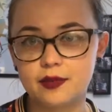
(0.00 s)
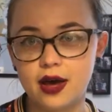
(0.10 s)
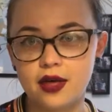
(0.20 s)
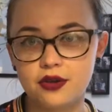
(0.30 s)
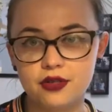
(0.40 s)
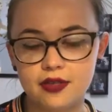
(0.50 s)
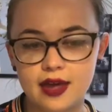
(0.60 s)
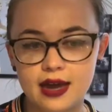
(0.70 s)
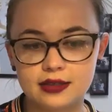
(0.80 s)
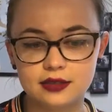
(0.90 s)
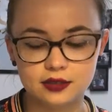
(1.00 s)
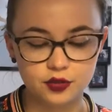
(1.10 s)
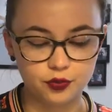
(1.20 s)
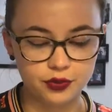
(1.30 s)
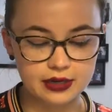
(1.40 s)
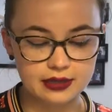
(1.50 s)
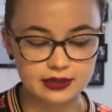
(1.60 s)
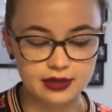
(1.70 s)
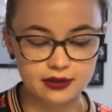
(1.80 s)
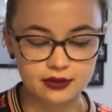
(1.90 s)
but other than that, it's a super
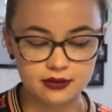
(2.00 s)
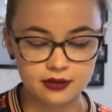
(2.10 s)
easy,